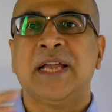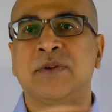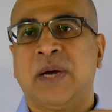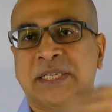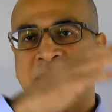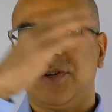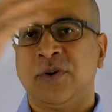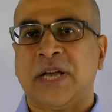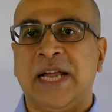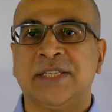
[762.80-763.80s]
and you actually
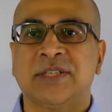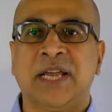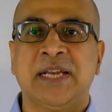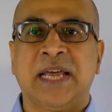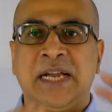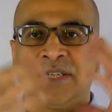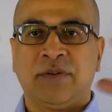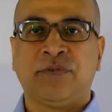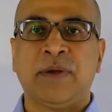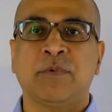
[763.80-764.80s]
look at the Scaled
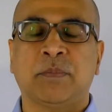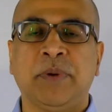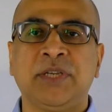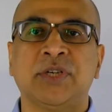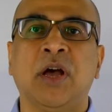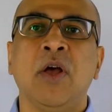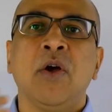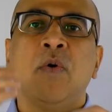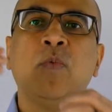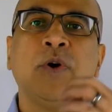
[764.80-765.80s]
Agile framework picture,
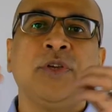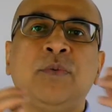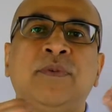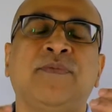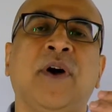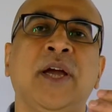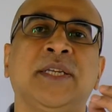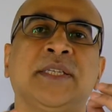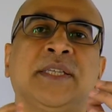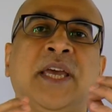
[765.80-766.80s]
what you will
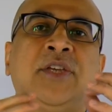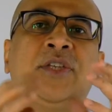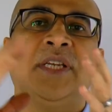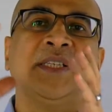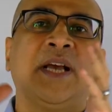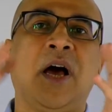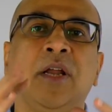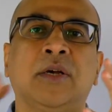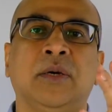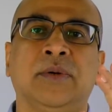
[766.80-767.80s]
find is it's
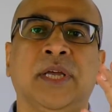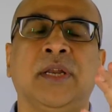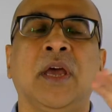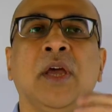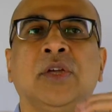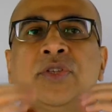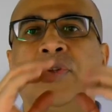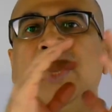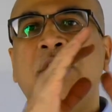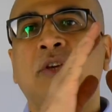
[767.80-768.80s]
color-coded. So
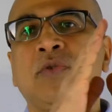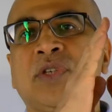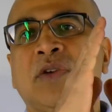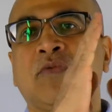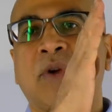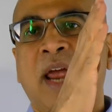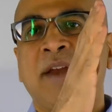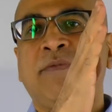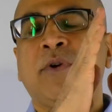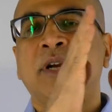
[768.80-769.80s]
they're using
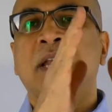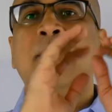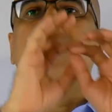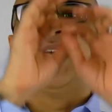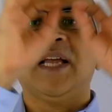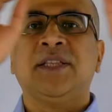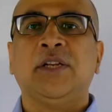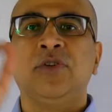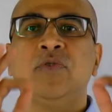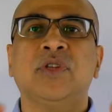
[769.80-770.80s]
red for enablers, and
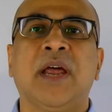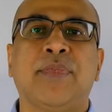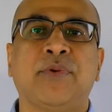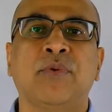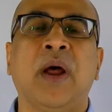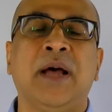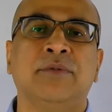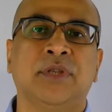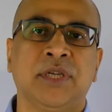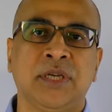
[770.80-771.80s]
they'll use that
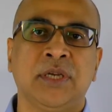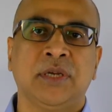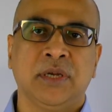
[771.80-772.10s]
throughout the